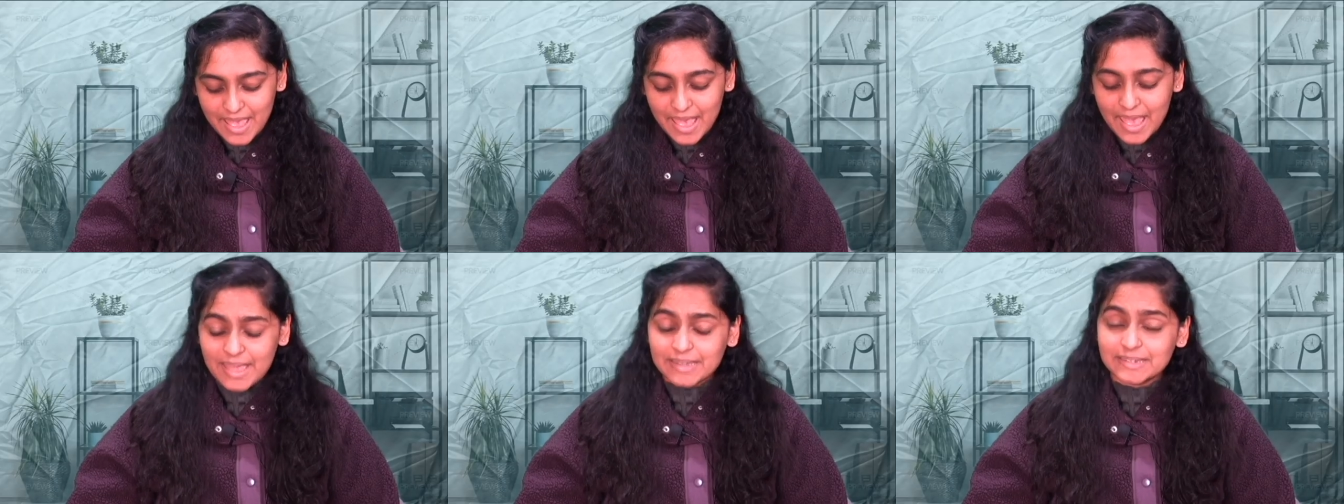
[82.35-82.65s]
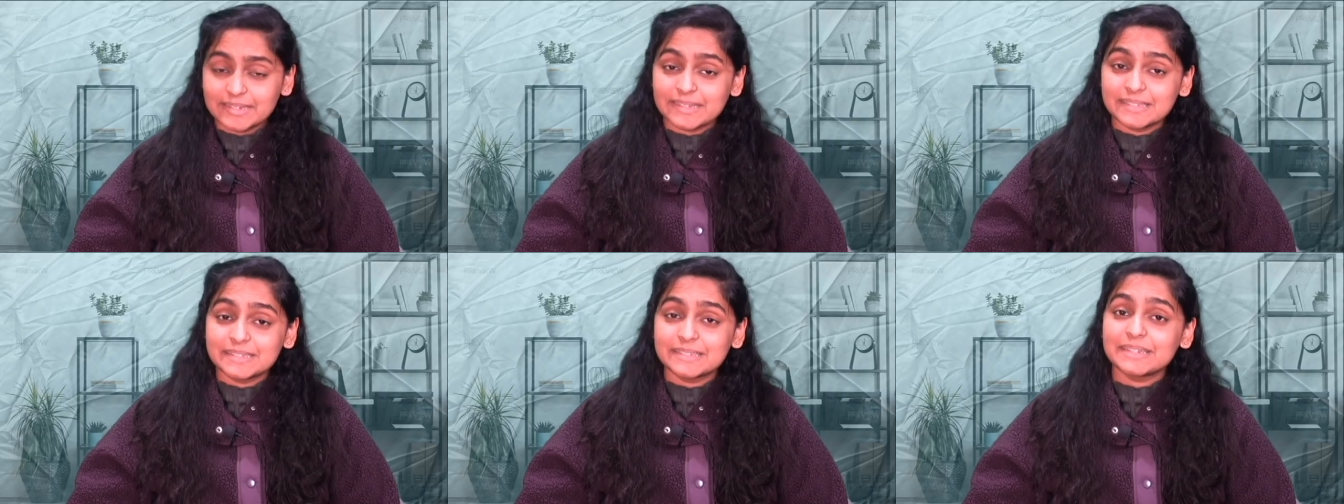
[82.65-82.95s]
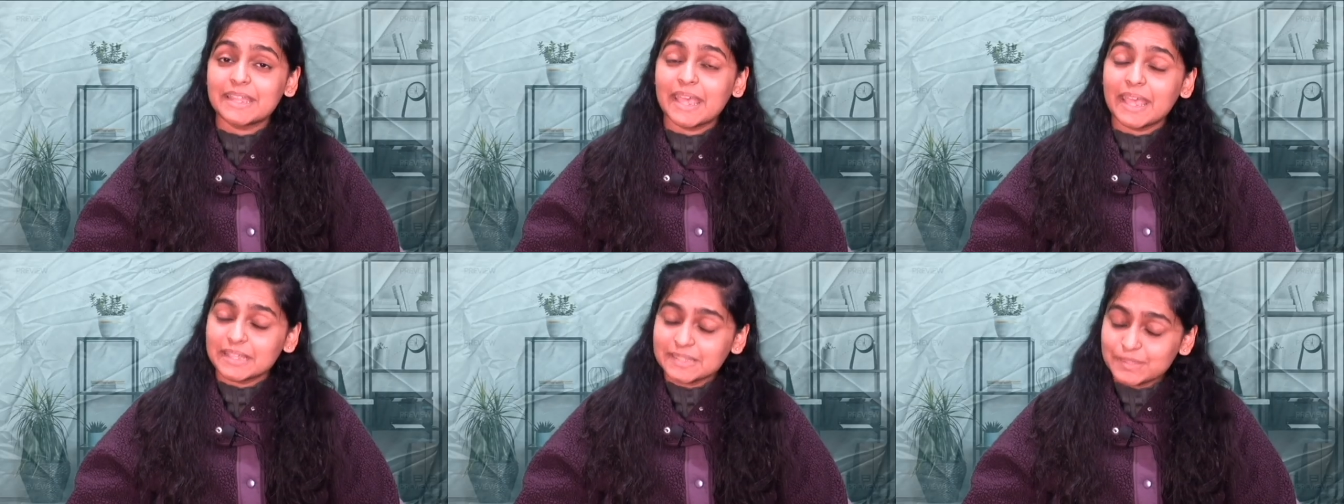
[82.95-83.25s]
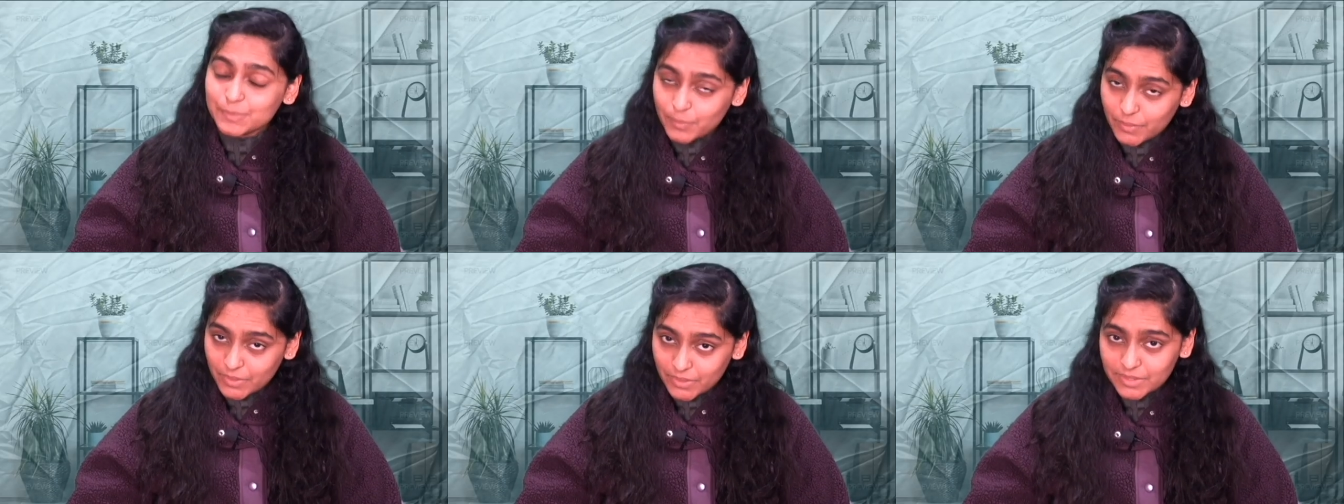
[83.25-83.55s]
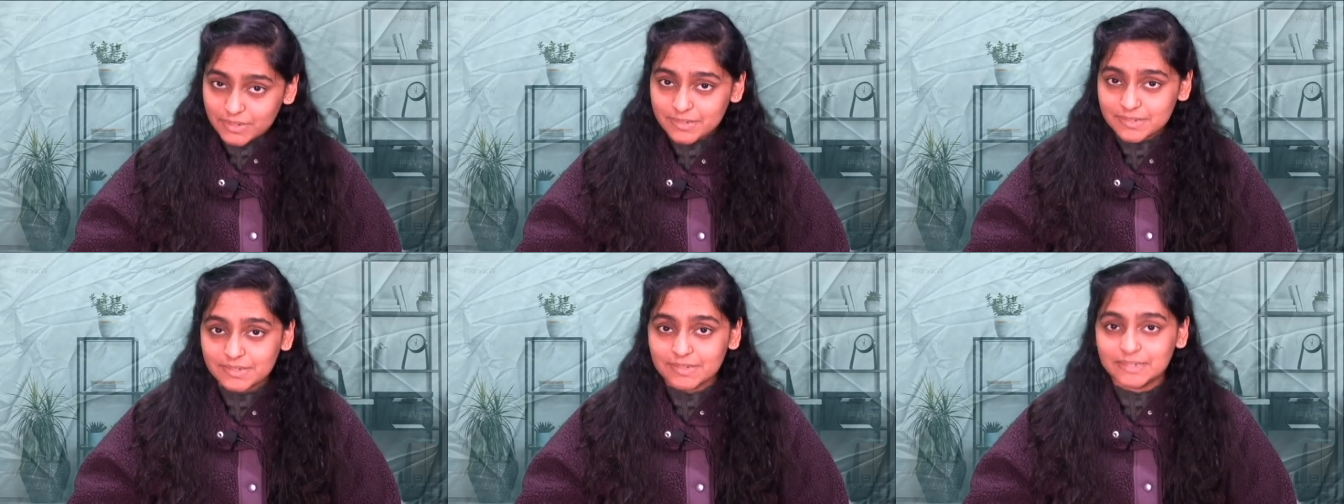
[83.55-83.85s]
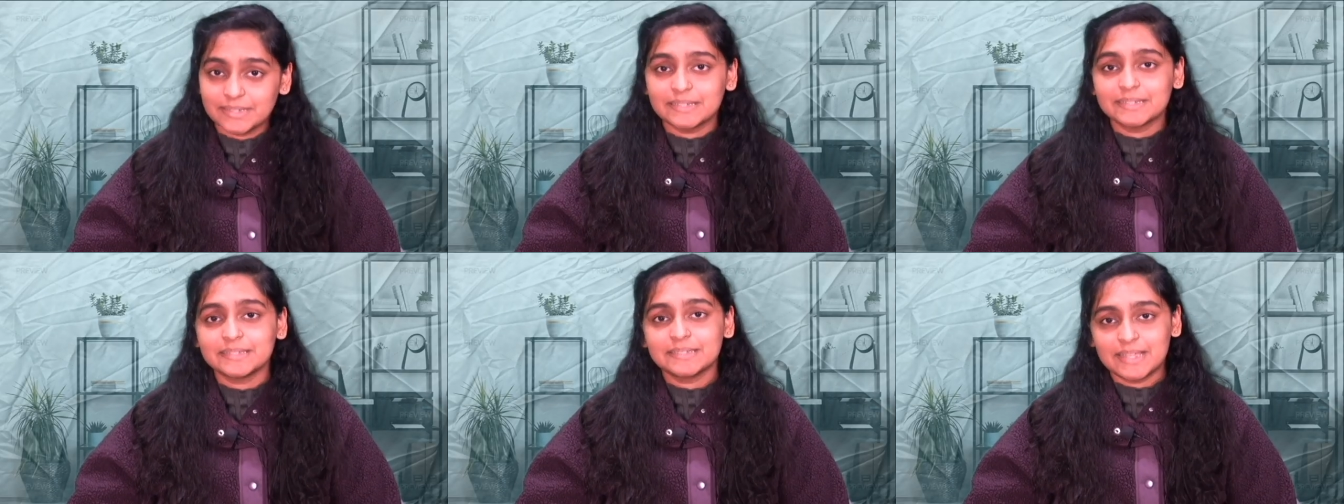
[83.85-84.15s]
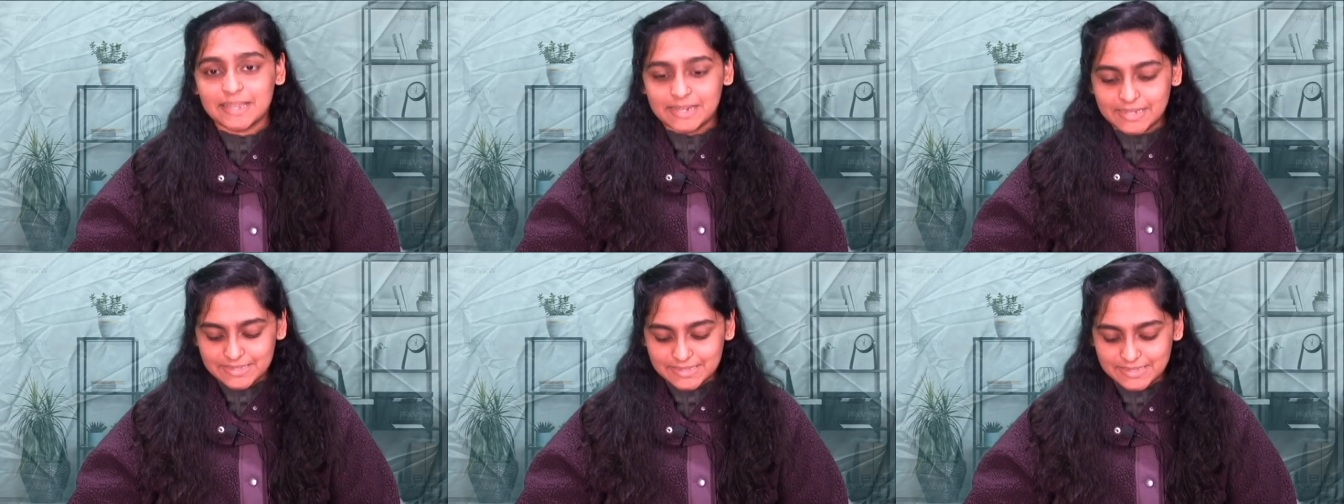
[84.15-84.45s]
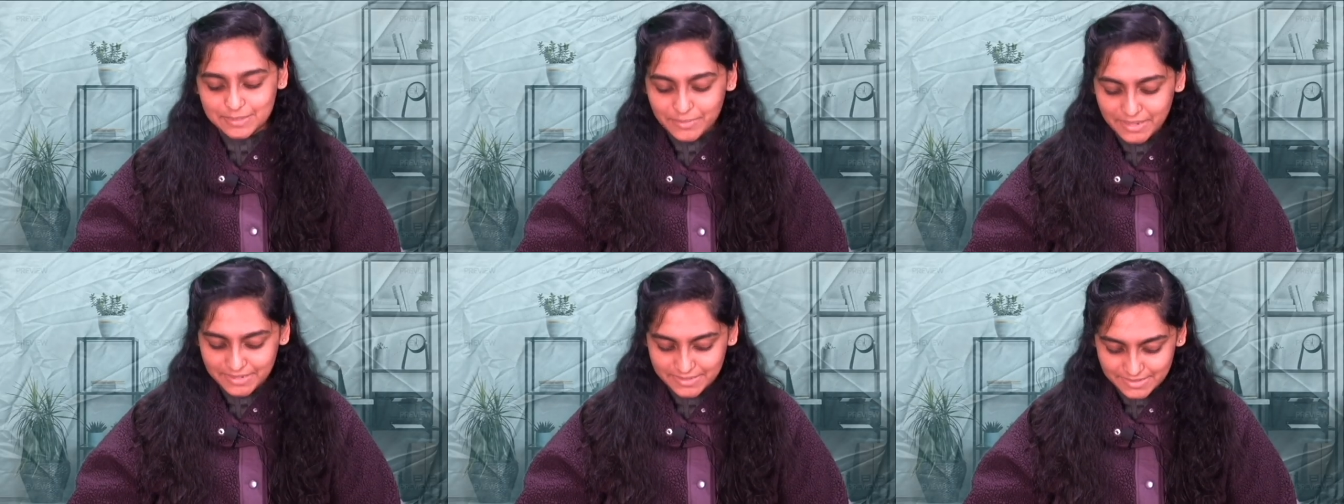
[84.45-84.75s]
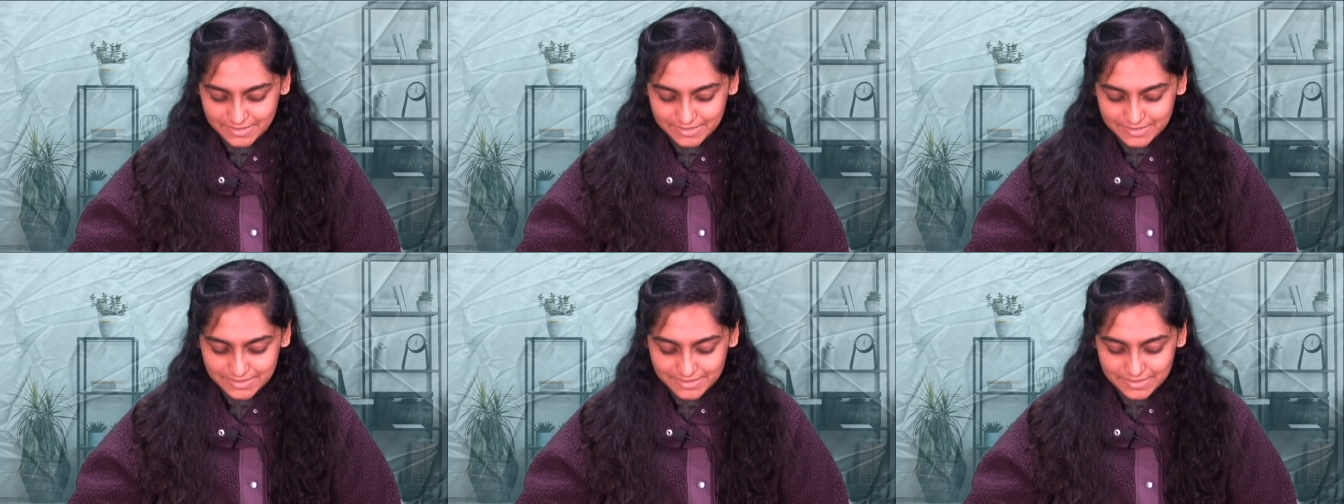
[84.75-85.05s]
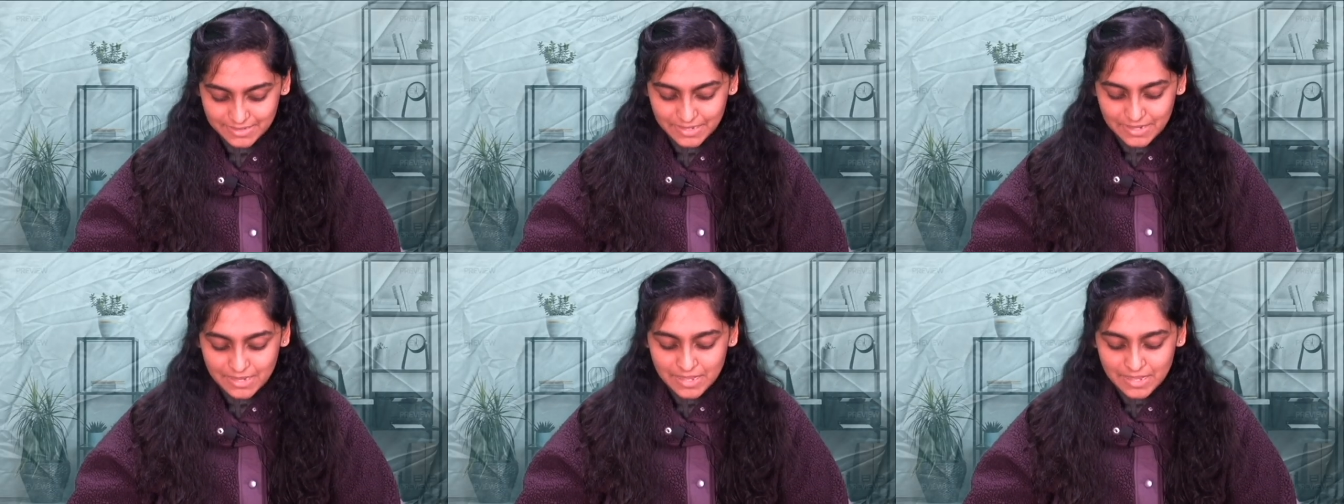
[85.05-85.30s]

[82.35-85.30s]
and is an expert in tenancy matters.